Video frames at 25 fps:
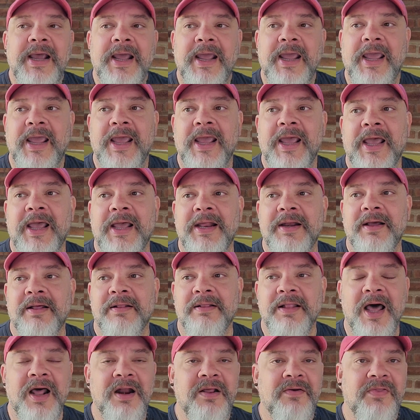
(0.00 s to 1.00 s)
And a
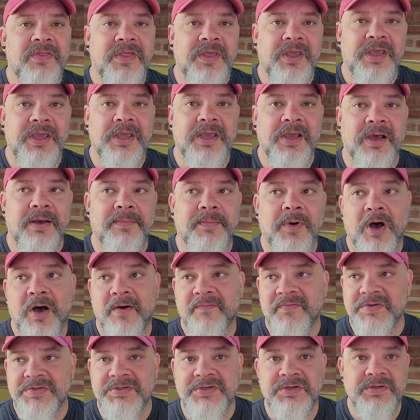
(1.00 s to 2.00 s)
lot of the
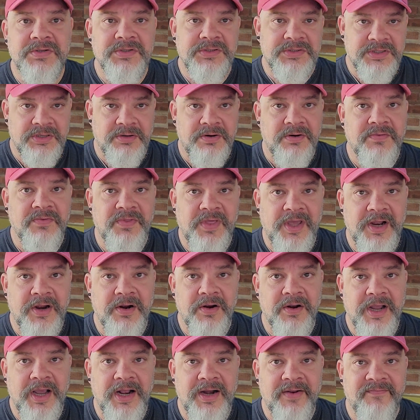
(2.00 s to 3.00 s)
officers that are
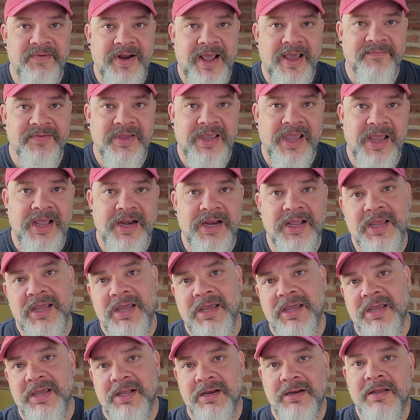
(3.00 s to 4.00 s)
there kind of
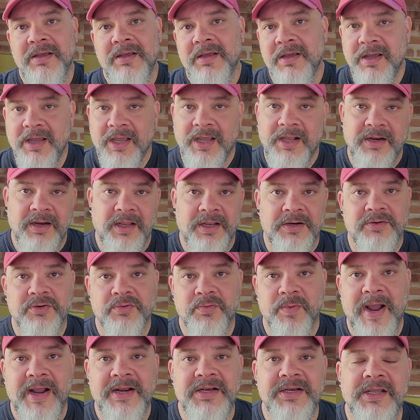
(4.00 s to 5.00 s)
navigating and
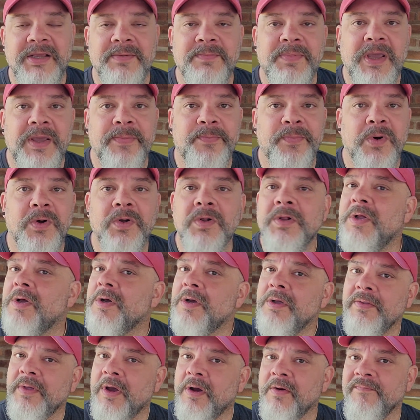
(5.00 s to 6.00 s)
directing people
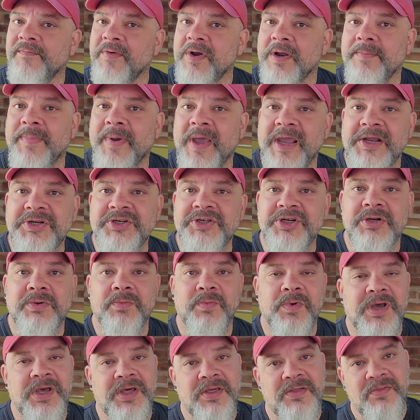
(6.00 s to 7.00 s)
aren't very patient
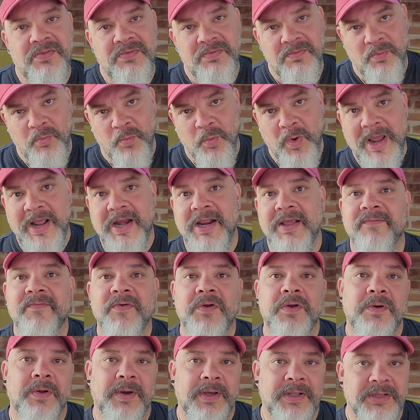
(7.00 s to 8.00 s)
with waiting for
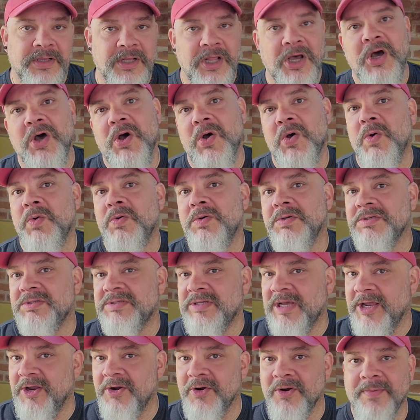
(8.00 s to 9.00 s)
you to unload and
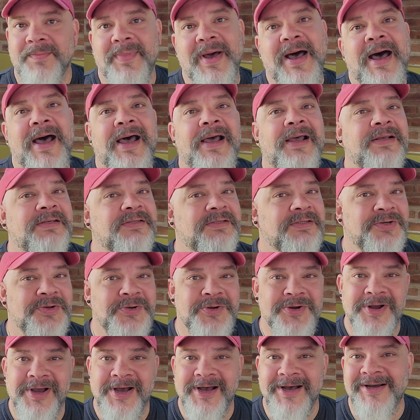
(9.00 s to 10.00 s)
say your goodbyes and do
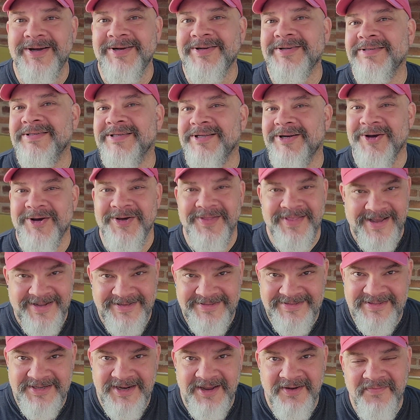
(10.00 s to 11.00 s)
your hugs and all
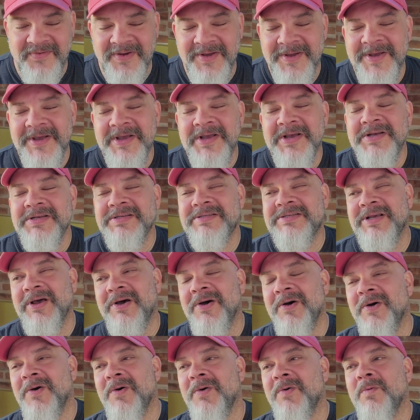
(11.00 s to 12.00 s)
that stuff.
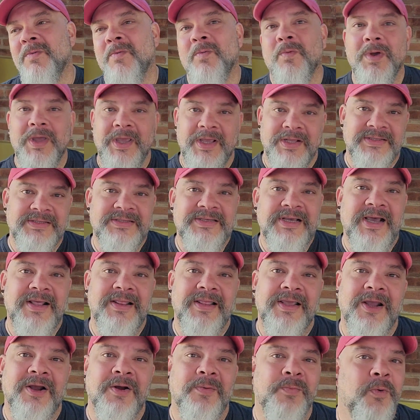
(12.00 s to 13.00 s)
So inside
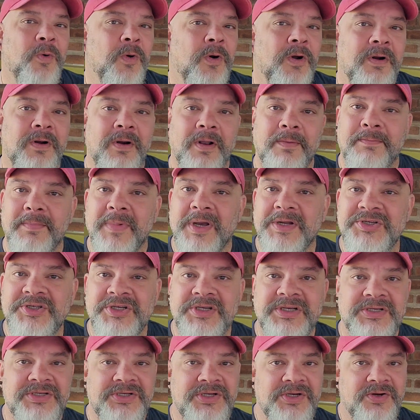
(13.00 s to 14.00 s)
the airport, much
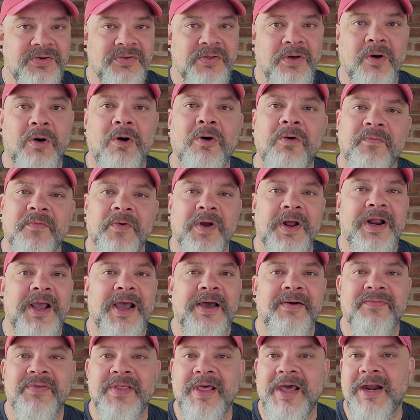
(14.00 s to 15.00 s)
easier. The whole front
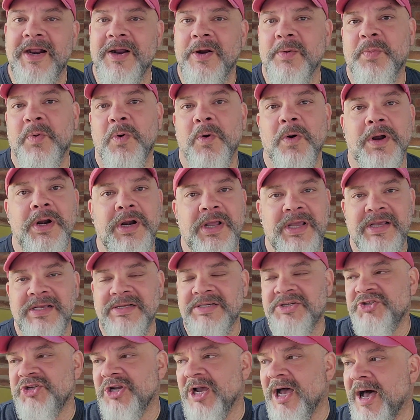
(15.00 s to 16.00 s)
half of that airport is
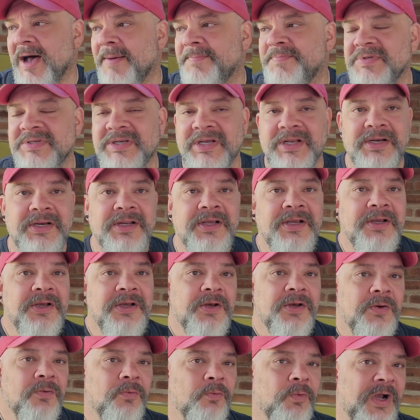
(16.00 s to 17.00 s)
shops and
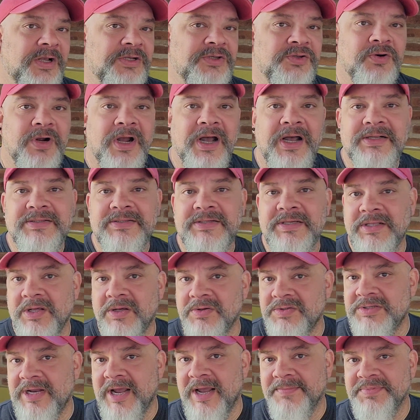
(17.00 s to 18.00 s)
restaurants and
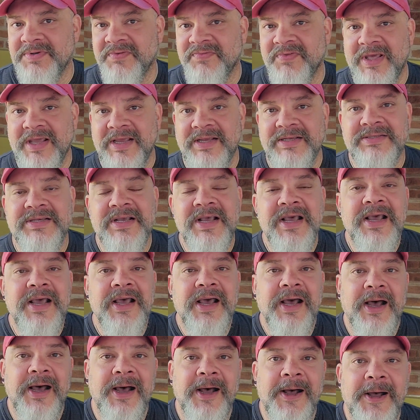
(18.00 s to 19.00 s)
those types of things.
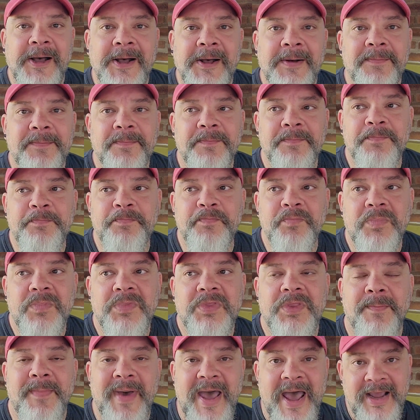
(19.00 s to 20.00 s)

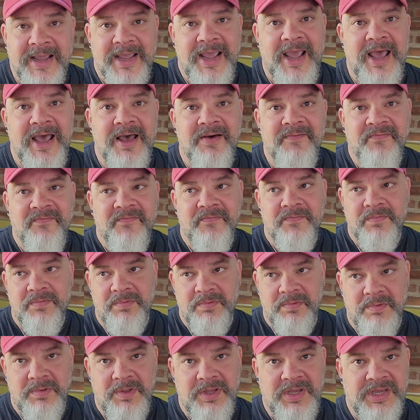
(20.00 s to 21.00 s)
The back half
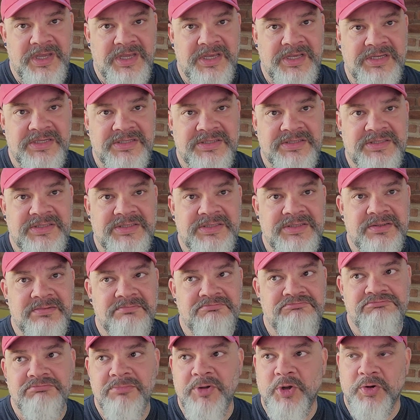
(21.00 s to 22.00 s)
is
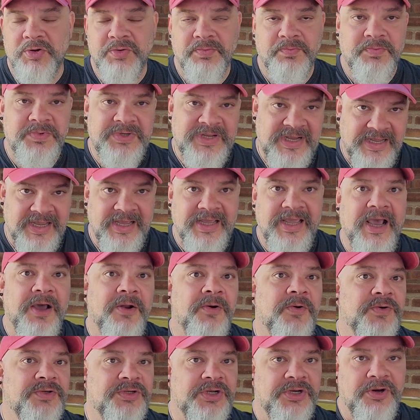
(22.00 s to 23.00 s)
your ticket
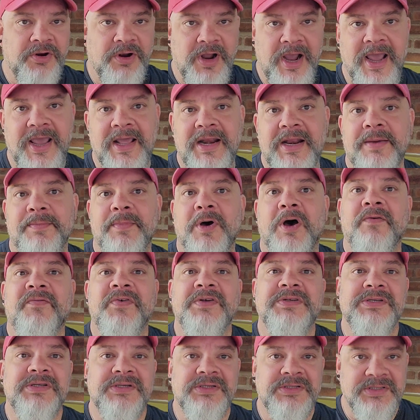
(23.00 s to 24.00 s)
counters and your I.N.M
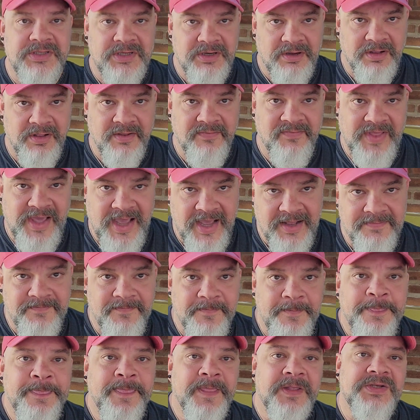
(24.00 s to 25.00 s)
offices and all of that,
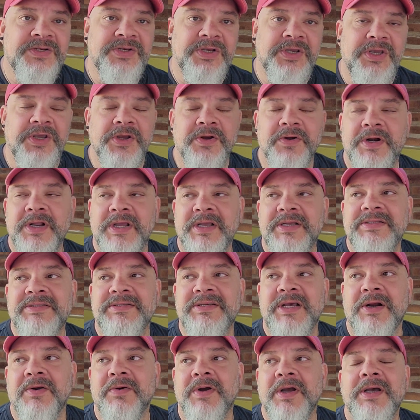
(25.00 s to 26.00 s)
security,
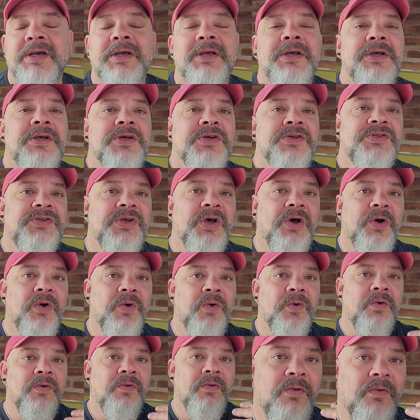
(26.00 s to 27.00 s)
etc.
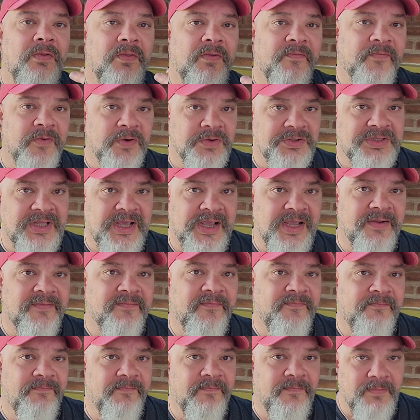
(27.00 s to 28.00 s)
So the first thing
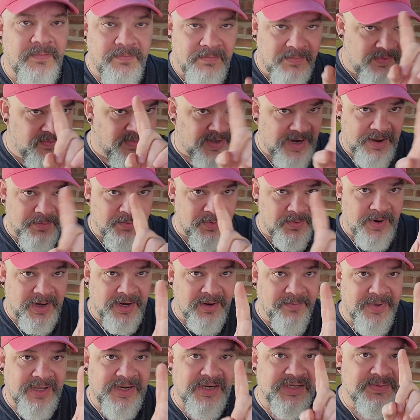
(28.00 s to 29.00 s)
that I would
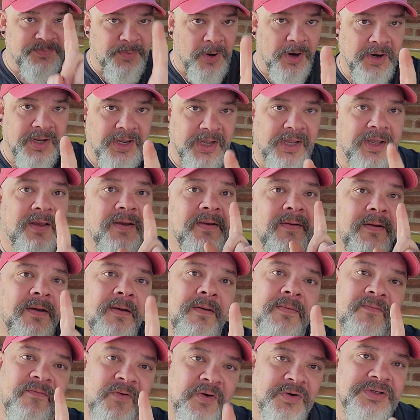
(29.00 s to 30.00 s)
recommend is parking.
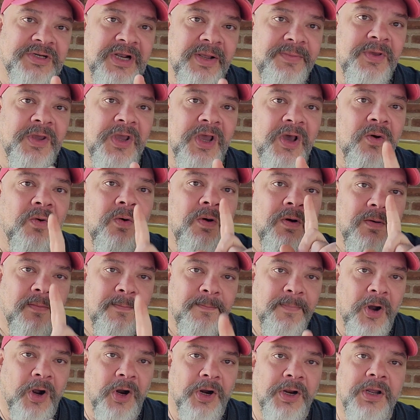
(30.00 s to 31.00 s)
First time you go,
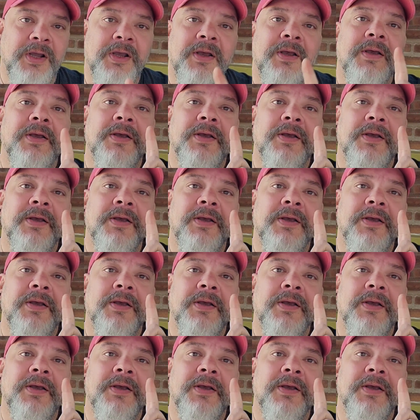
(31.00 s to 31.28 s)
park.